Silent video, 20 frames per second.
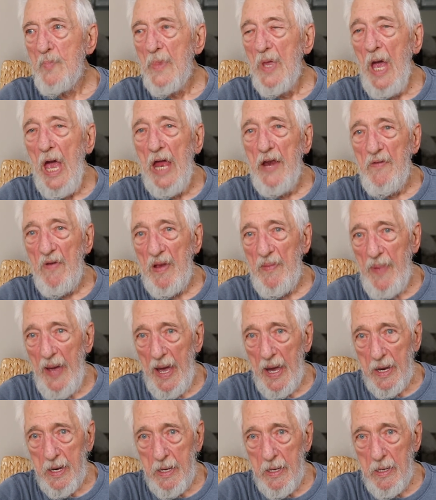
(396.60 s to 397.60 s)
Henry
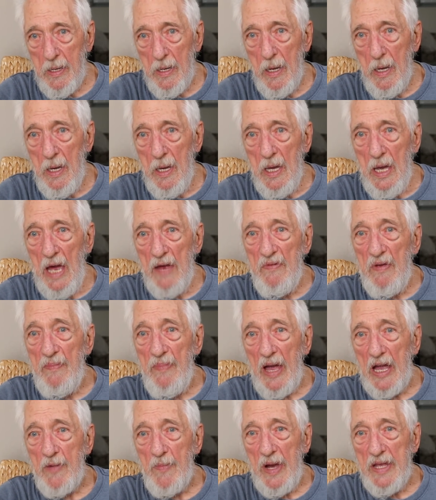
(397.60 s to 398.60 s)
Beck. Henry
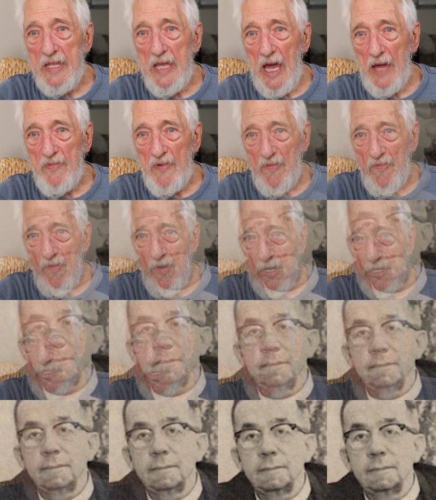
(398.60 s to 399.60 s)
Beck and my dad were
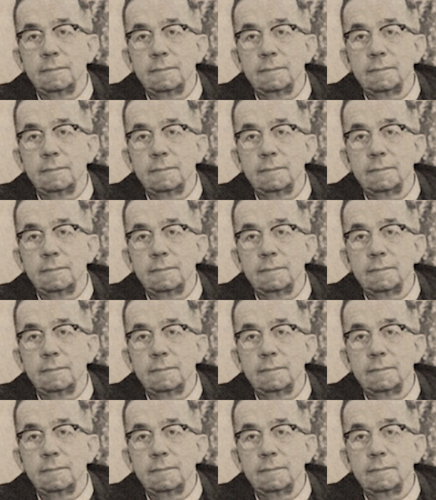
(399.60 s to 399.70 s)
friends.